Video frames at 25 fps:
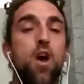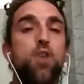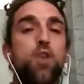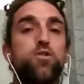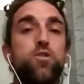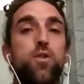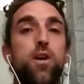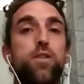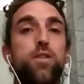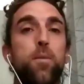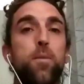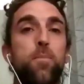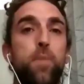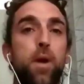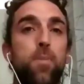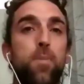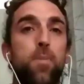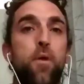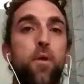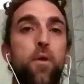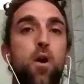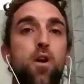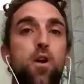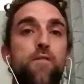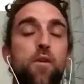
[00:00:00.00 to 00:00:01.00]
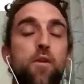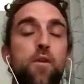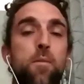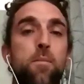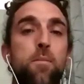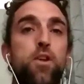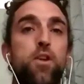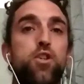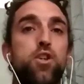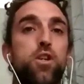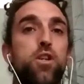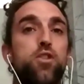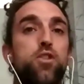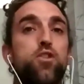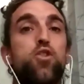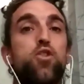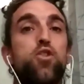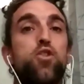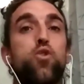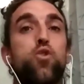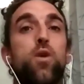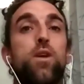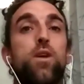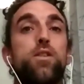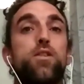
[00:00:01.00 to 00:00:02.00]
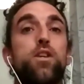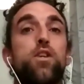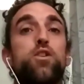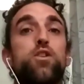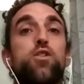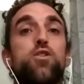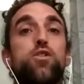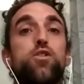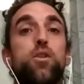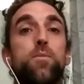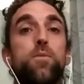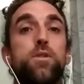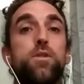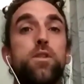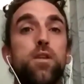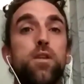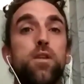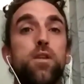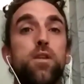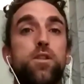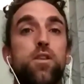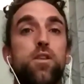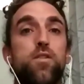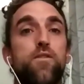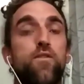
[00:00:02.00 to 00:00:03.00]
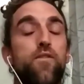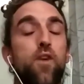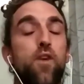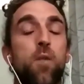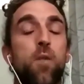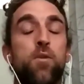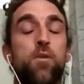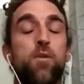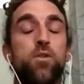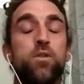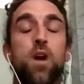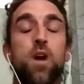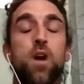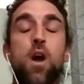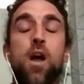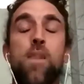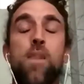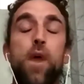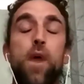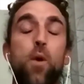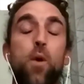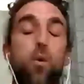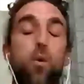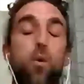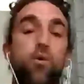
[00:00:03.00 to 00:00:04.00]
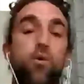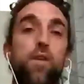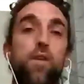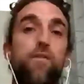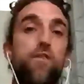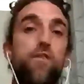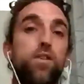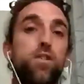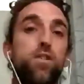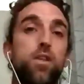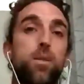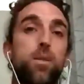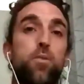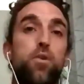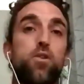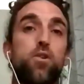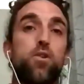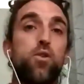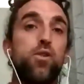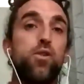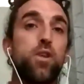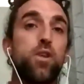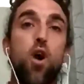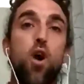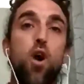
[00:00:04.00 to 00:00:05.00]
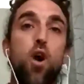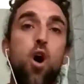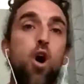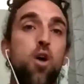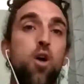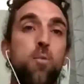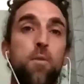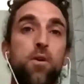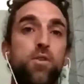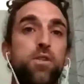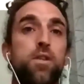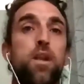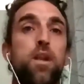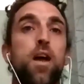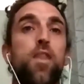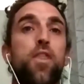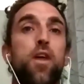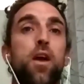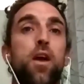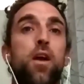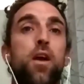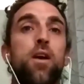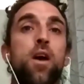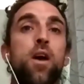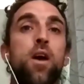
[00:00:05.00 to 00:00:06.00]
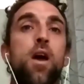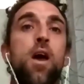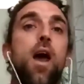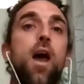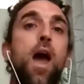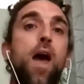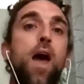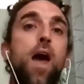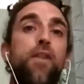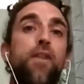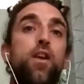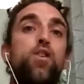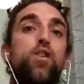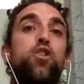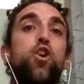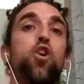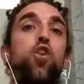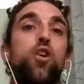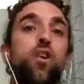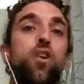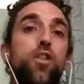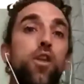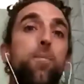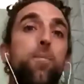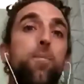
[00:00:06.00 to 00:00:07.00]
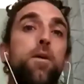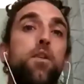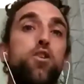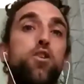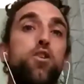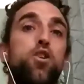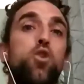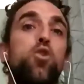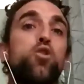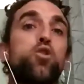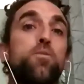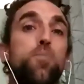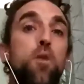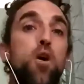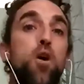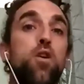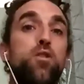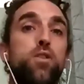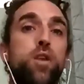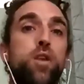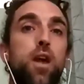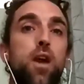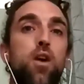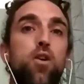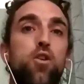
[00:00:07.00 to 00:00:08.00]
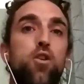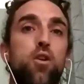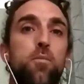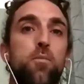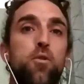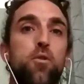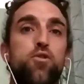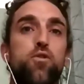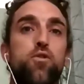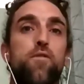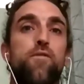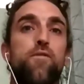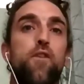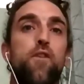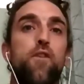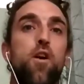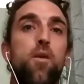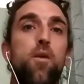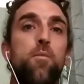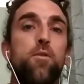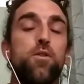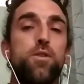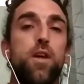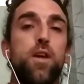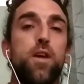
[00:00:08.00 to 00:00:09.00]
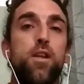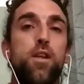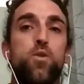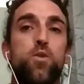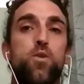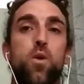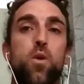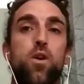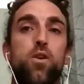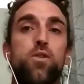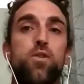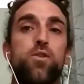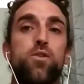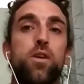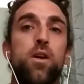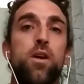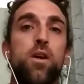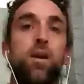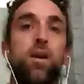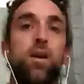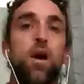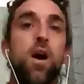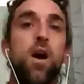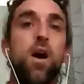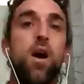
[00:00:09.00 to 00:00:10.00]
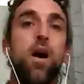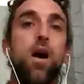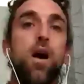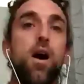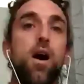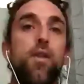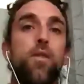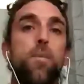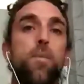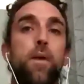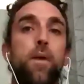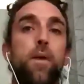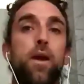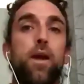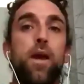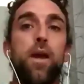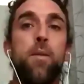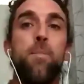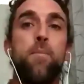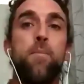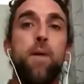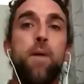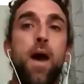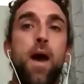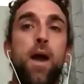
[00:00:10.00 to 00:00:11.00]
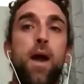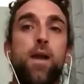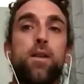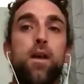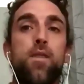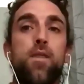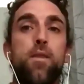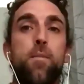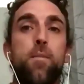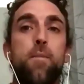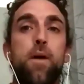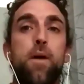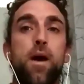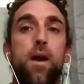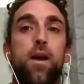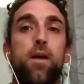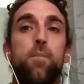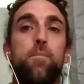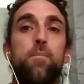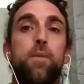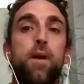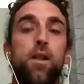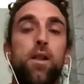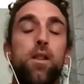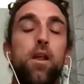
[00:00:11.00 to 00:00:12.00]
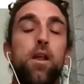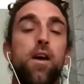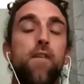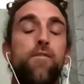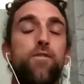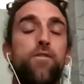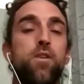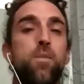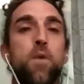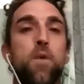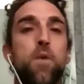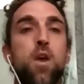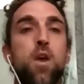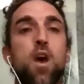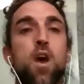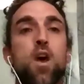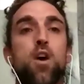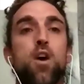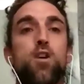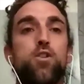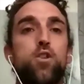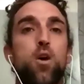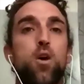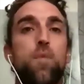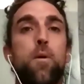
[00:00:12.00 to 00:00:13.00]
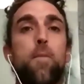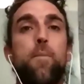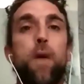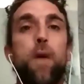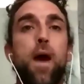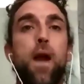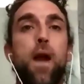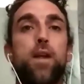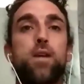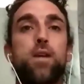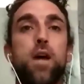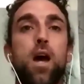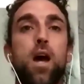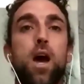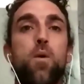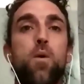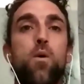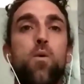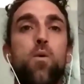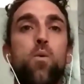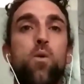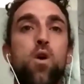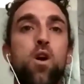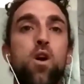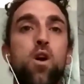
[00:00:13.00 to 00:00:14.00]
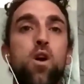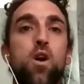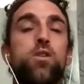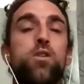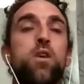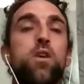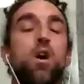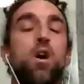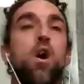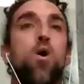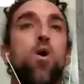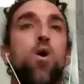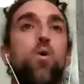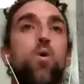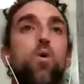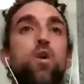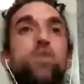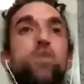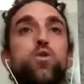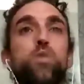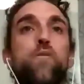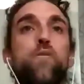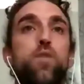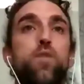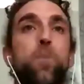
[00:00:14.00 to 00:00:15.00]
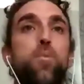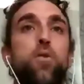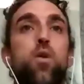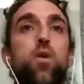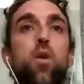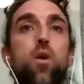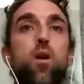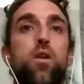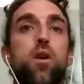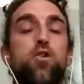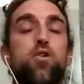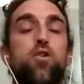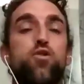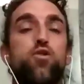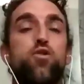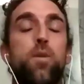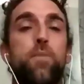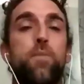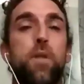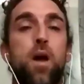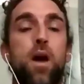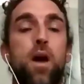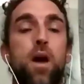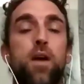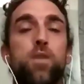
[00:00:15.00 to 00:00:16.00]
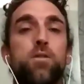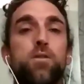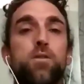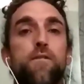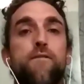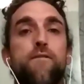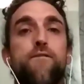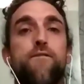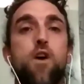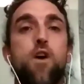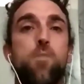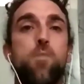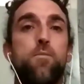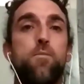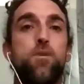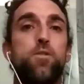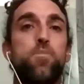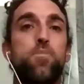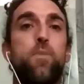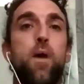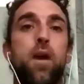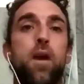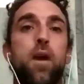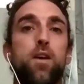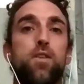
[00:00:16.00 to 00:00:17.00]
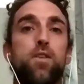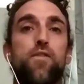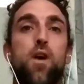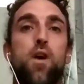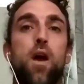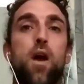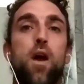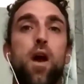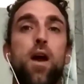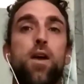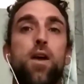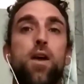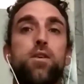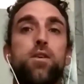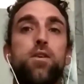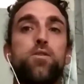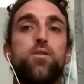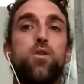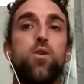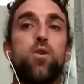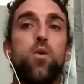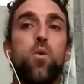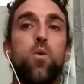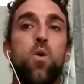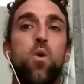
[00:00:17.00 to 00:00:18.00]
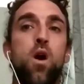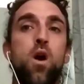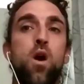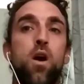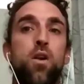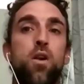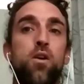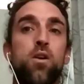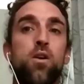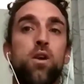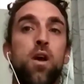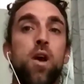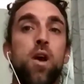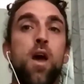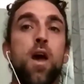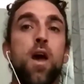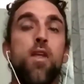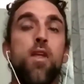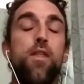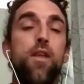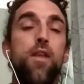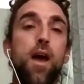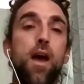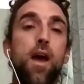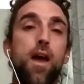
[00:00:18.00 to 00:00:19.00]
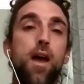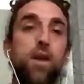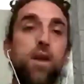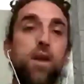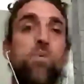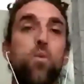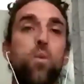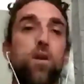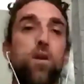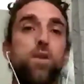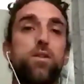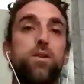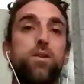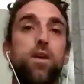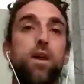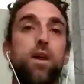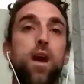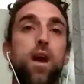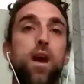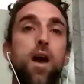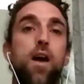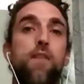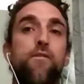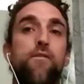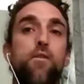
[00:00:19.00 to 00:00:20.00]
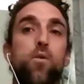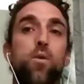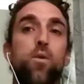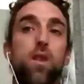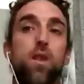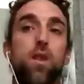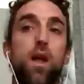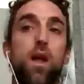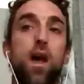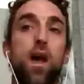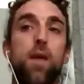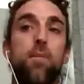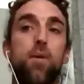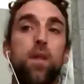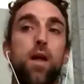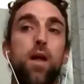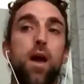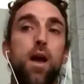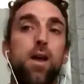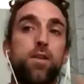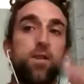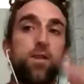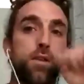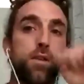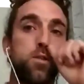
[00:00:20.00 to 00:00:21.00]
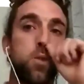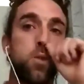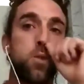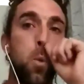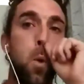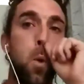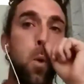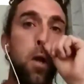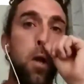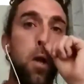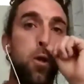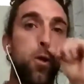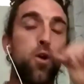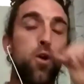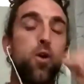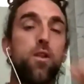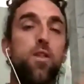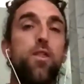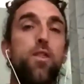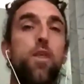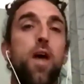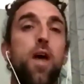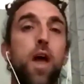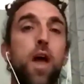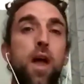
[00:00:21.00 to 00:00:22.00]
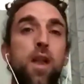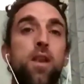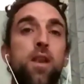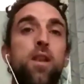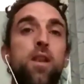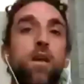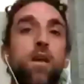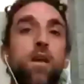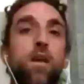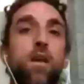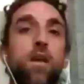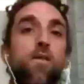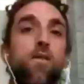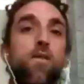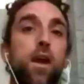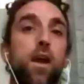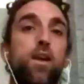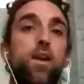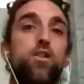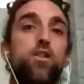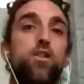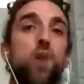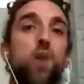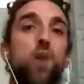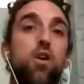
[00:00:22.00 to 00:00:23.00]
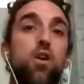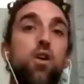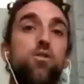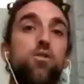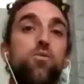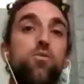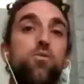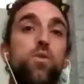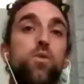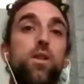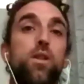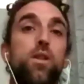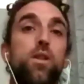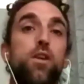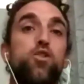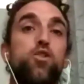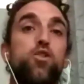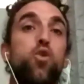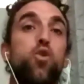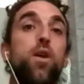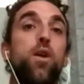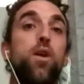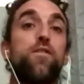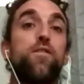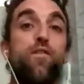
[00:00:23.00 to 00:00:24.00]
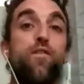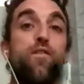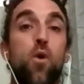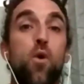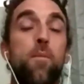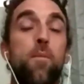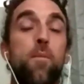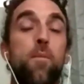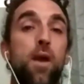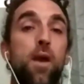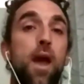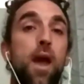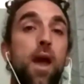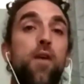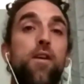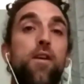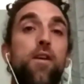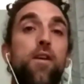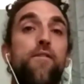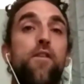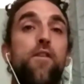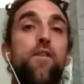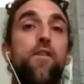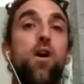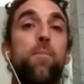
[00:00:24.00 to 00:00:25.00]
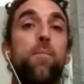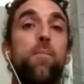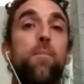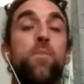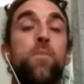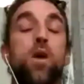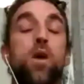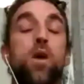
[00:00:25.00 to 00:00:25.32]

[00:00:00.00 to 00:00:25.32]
So that's a big part of our mission, is to transition subsistence farmers that were previously producing almost nothing and then turning them into small-scale commercial farmers. That is where you see the big impact and the big lift. So, but back to how it works. Once we've deployed our drip lines, farmers pay us for access to the water. Then once they have a reliable access to water, then they can start really transforming how they farm.